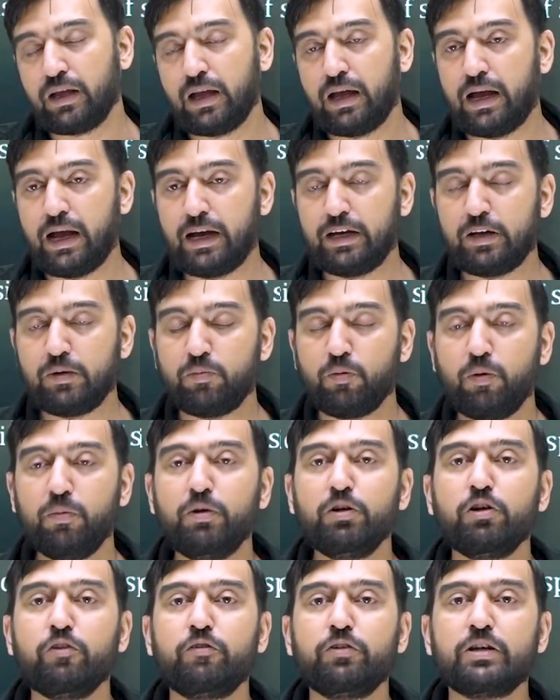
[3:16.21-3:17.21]
And in moment
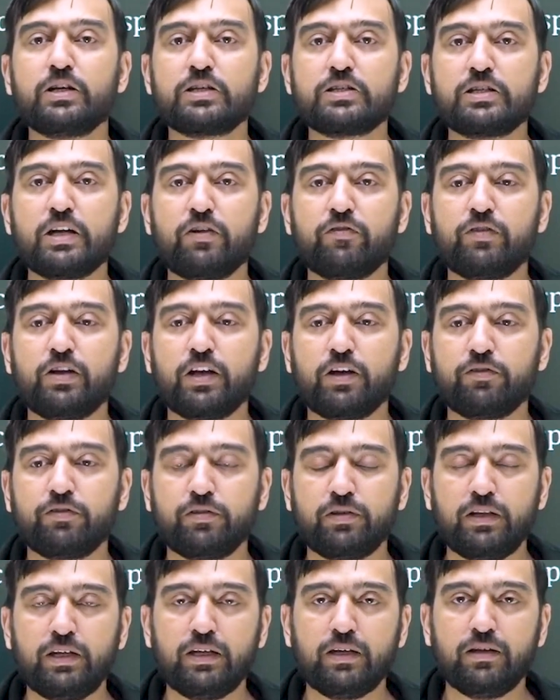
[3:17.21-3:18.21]
of inertia, we have
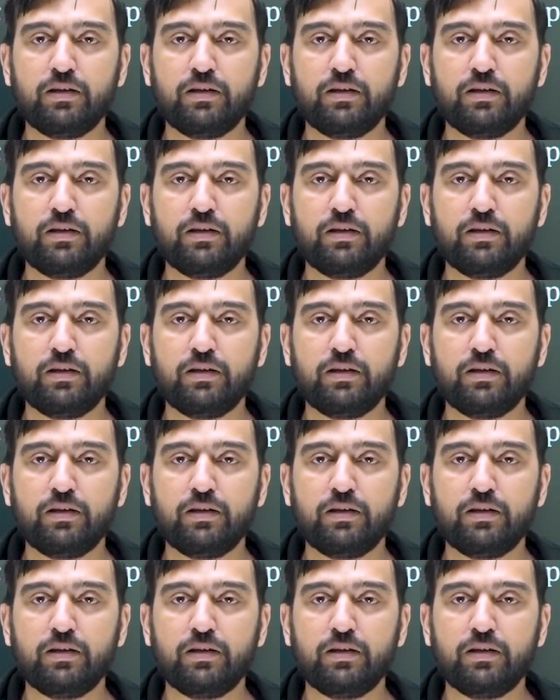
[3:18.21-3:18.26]
seen